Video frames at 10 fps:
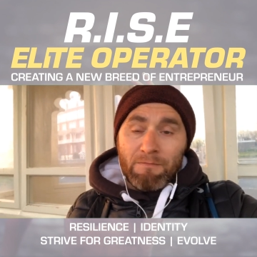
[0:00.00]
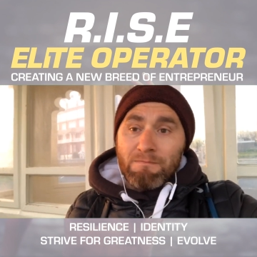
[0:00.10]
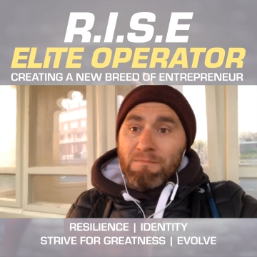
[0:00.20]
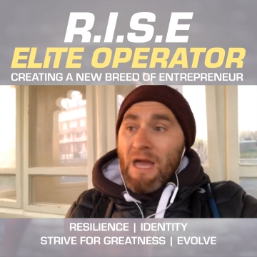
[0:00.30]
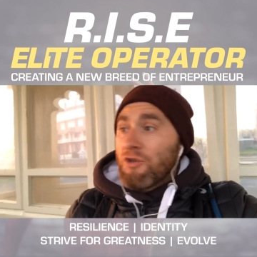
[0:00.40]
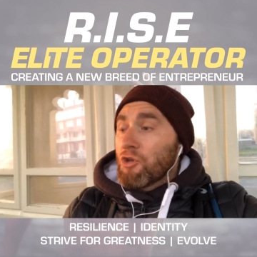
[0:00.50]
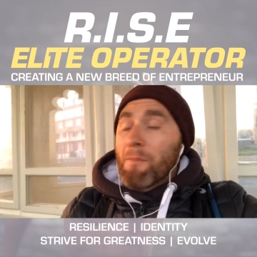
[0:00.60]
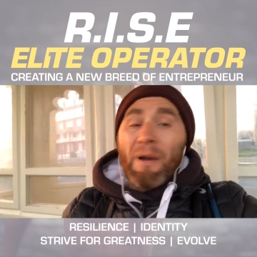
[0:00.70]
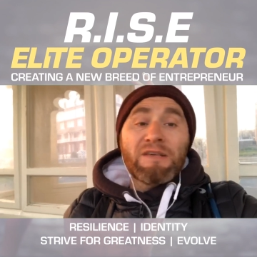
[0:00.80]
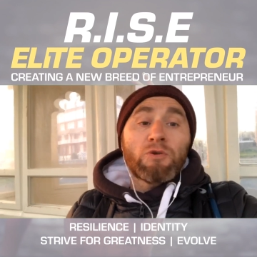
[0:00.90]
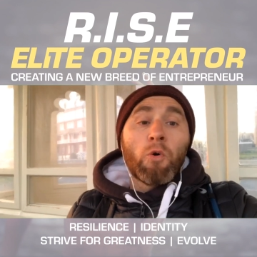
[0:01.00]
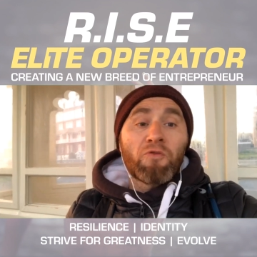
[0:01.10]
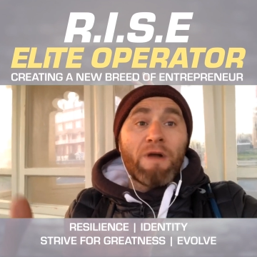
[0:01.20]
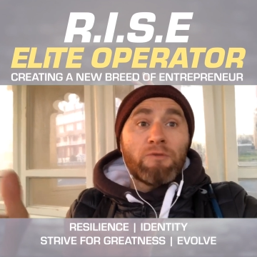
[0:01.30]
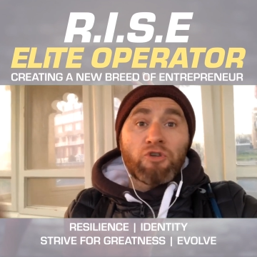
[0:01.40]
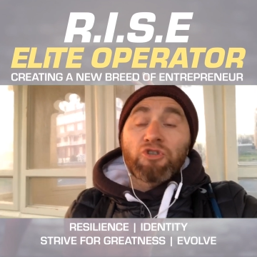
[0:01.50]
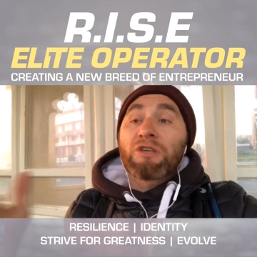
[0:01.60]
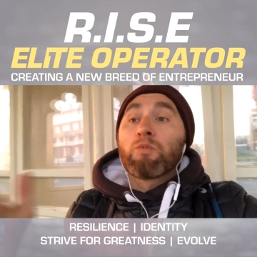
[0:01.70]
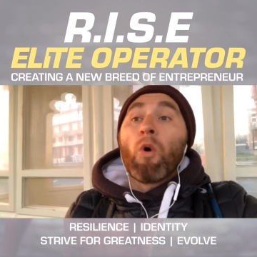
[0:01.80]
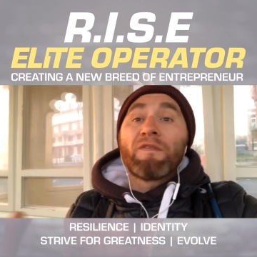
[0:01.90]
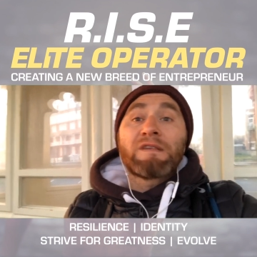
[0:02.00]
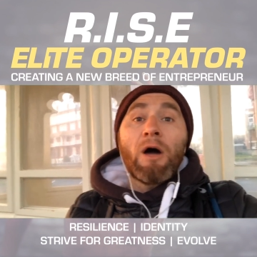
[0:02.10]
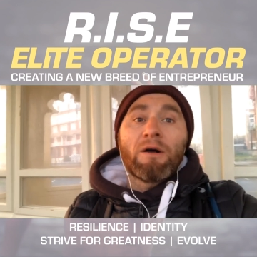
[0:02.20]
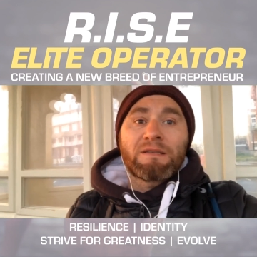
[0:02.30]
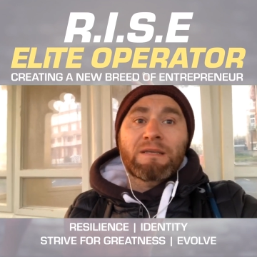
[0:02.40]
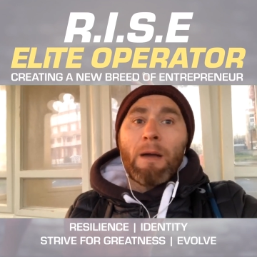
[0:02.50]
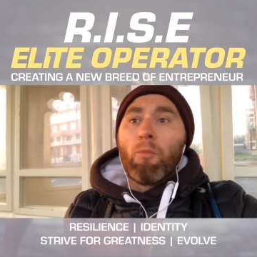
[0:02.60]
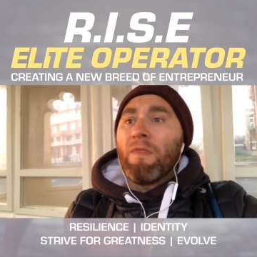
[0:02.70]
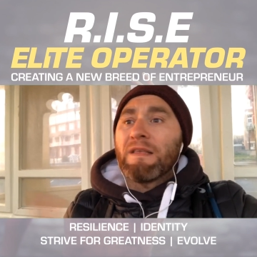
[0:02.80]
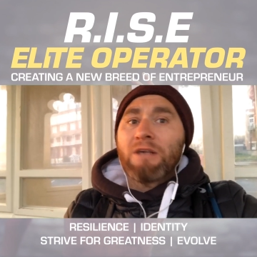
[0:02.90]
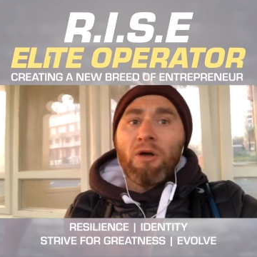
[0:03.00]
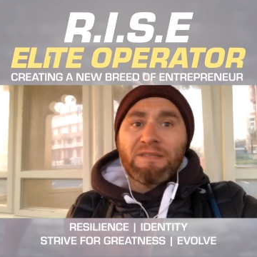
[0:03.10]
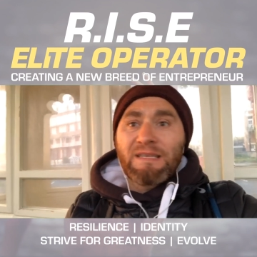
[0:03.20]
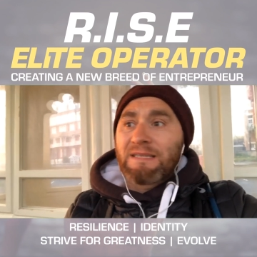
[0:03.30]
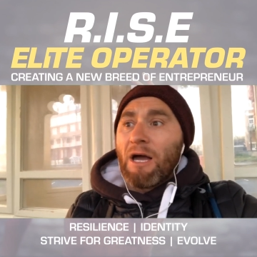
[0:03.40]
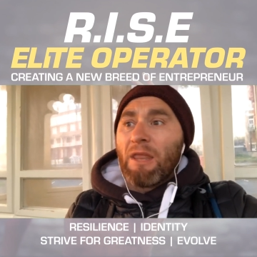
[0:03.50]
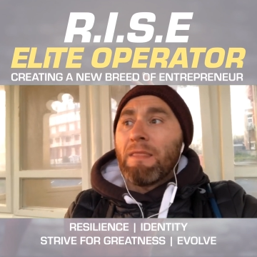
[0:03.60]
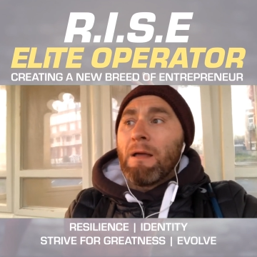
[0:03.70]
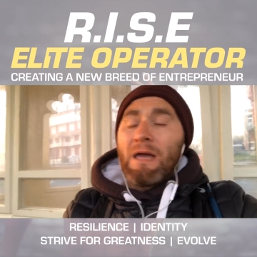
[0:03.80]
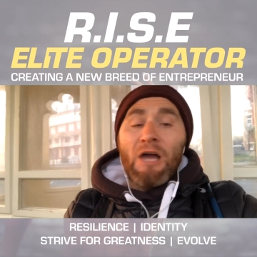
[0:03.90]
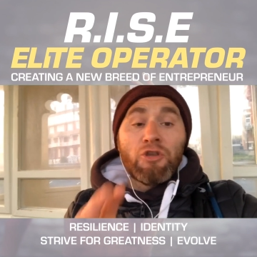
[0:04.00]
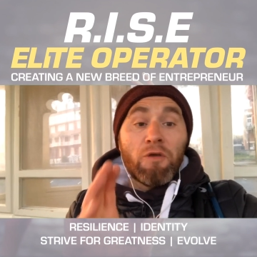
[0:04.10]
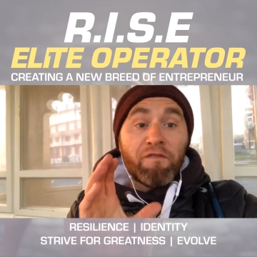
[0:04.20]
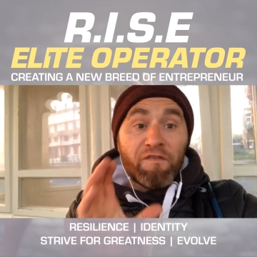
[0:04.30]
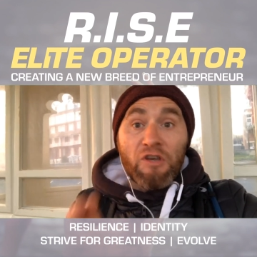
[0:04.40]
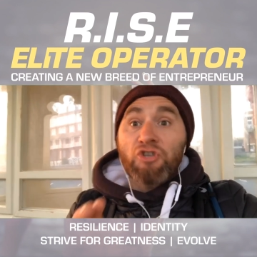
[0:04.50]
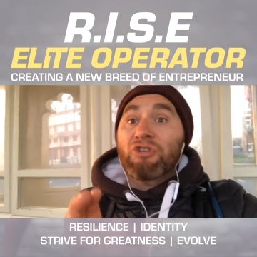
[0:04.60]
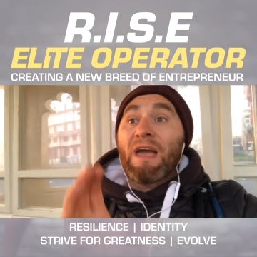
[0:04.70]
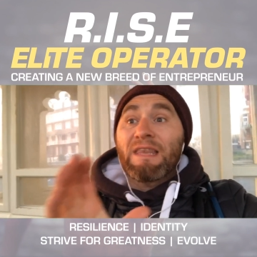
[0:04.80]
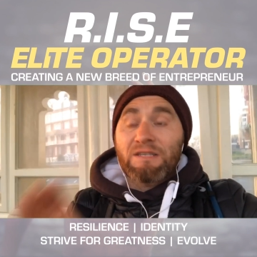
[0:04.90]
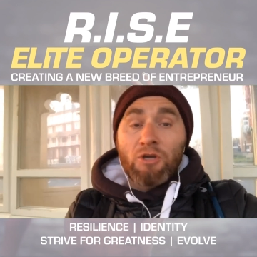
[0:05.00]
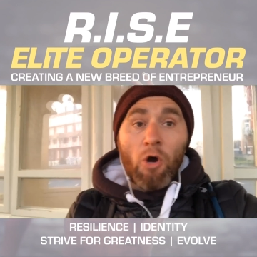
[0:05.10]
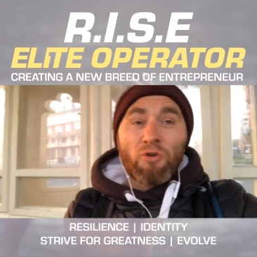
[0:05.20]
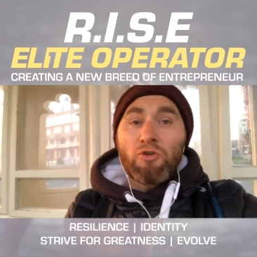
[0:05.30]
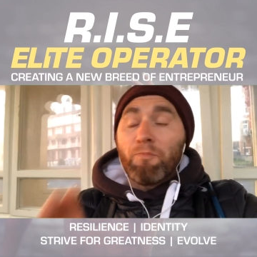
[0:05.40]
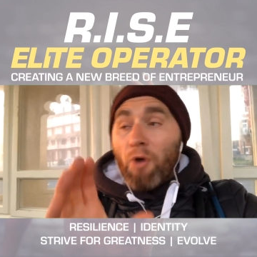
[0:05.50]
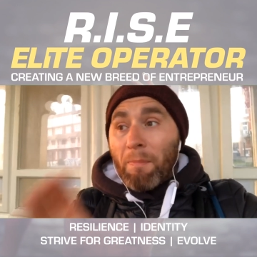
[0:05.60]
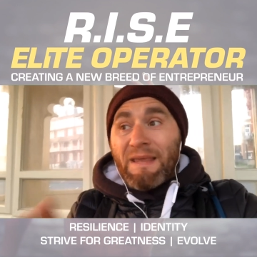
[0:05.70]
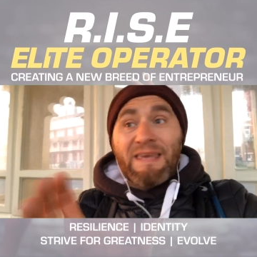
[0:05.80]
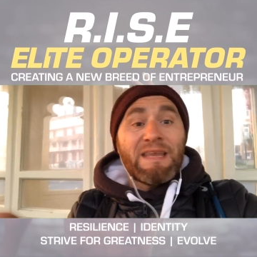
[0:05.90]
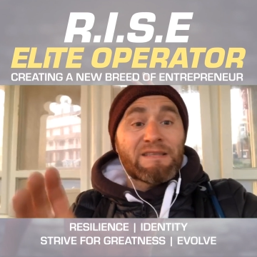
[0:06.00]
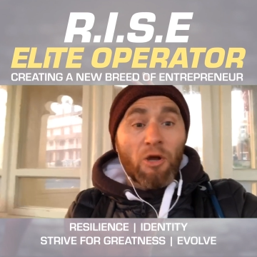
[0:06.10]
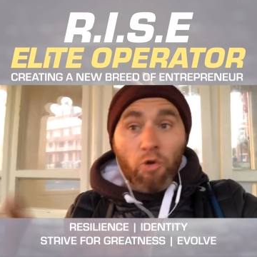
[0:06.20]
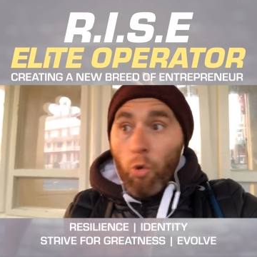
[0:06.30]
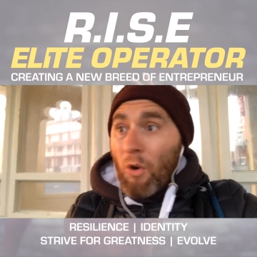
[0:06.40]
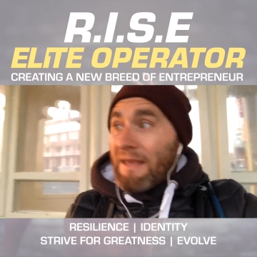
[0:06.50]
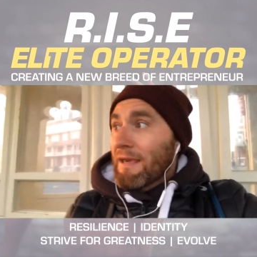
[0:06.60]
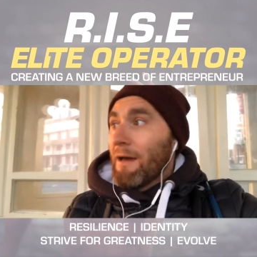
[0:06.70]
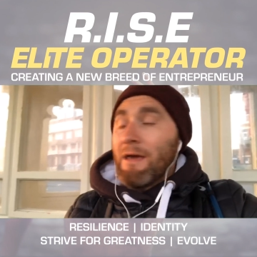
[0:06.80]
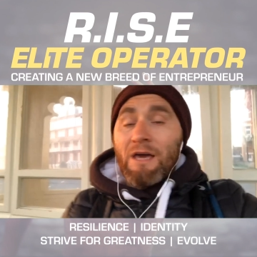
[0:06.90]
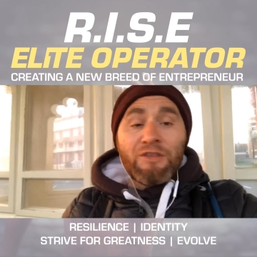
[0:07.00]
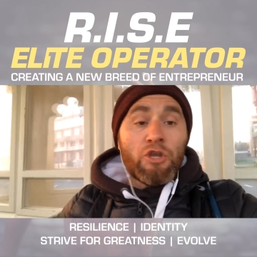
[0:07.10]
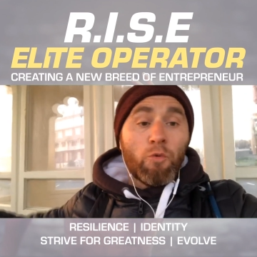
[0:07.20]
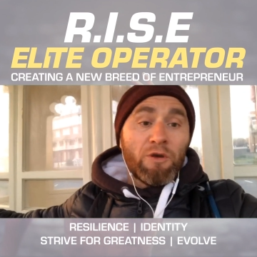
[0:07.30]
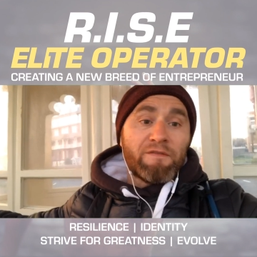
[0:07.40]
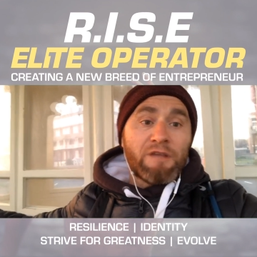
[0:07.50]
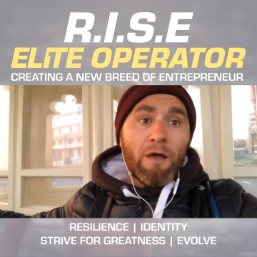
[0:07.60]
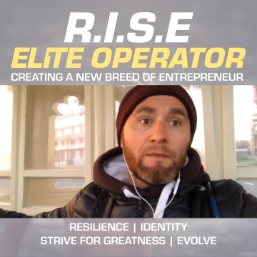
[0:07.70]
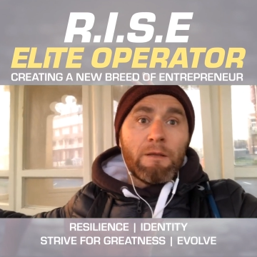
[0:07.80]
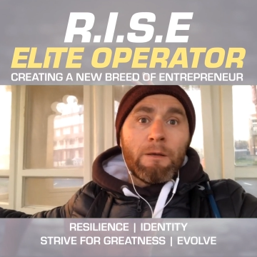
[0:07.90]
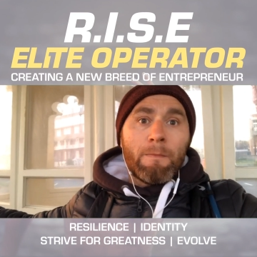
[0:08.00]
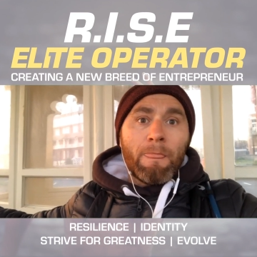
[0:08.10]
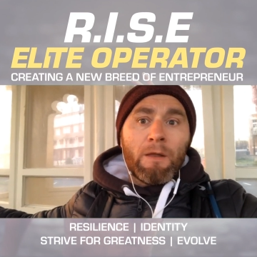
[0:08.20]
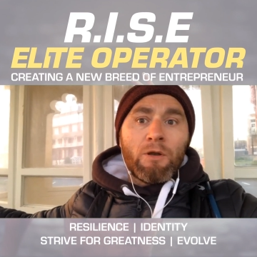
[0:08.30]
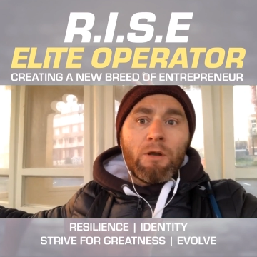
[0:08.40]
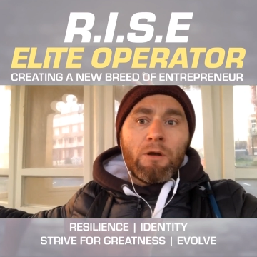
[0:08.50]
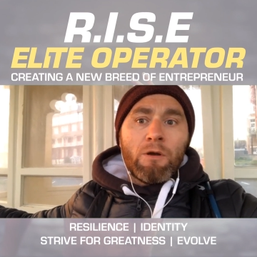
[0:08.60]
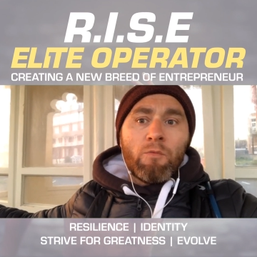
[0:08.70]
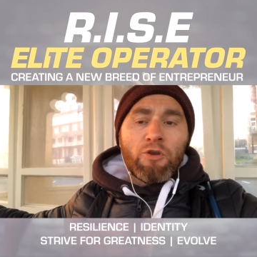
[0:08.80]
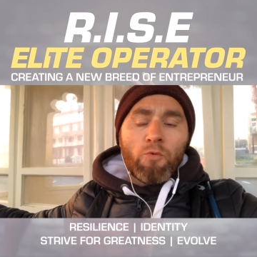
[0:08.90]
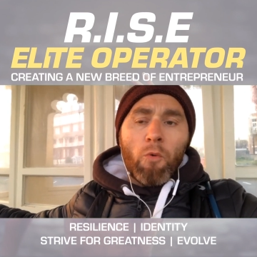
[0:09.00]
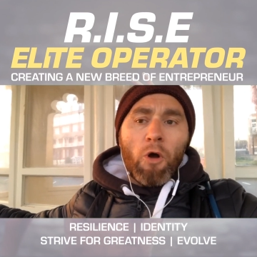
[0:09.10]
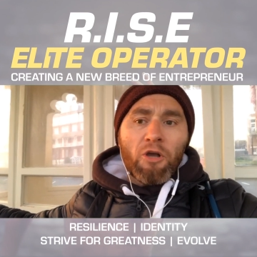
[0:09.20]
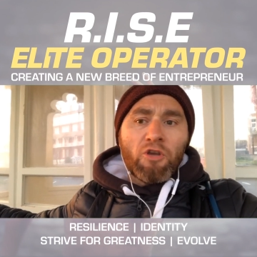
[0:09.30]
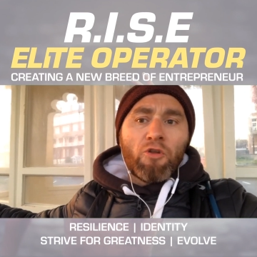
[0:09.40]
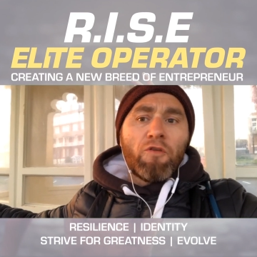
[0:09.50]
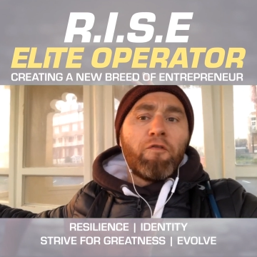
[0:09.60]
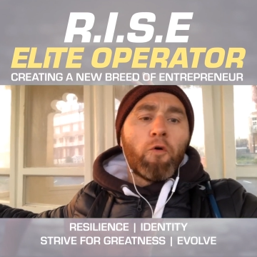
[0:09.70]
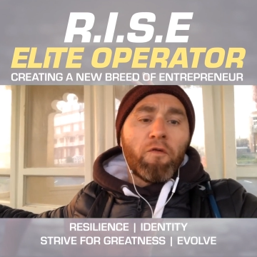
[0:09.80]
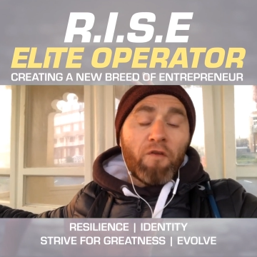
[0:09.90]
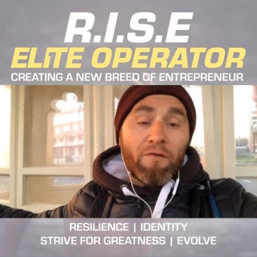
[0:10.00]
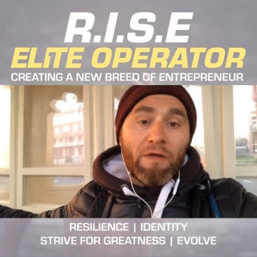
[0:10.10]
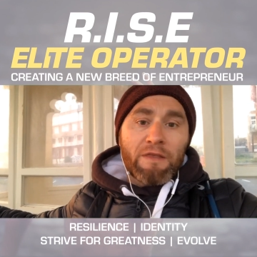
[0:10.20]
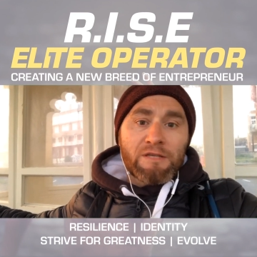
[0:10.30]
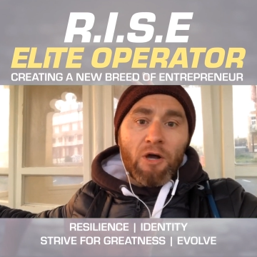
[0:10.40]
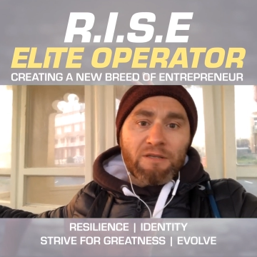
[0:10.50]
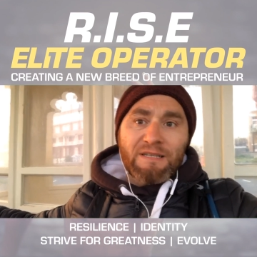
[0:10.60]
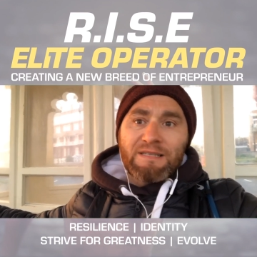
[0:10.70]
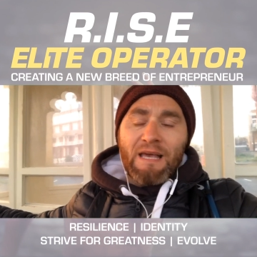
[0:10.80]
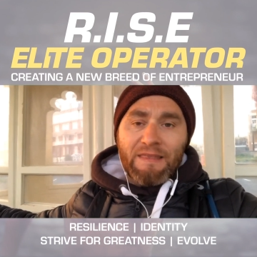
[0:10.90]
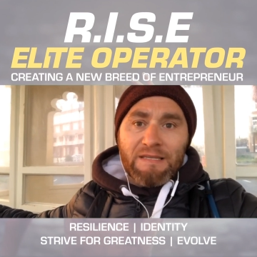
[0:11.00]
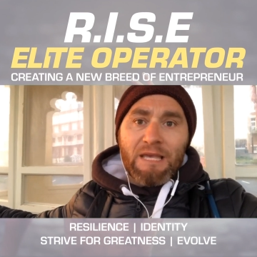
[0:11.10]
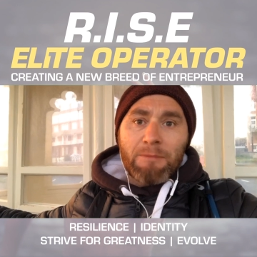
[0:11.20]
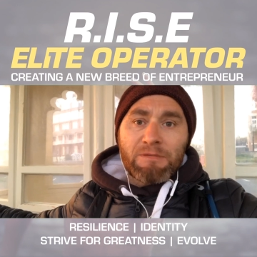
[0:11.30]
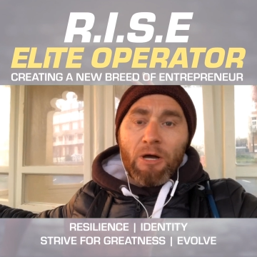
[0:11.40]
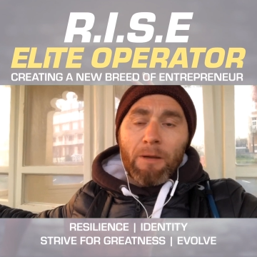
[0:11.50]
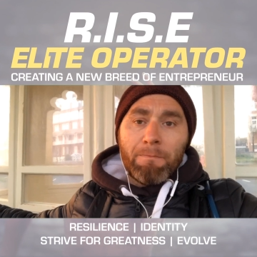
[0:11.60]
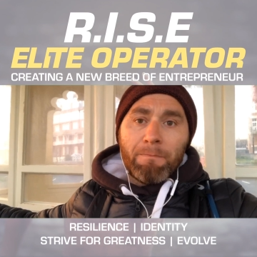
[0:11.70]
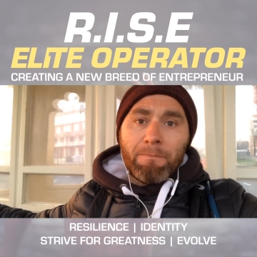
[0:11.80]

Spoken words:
And you can base it all around just this one task. And when the task is done and you've finished it and it's gold, you'll probably get it done quicker than you would have done when you were working on the 4 or 5 other tasks at the same time.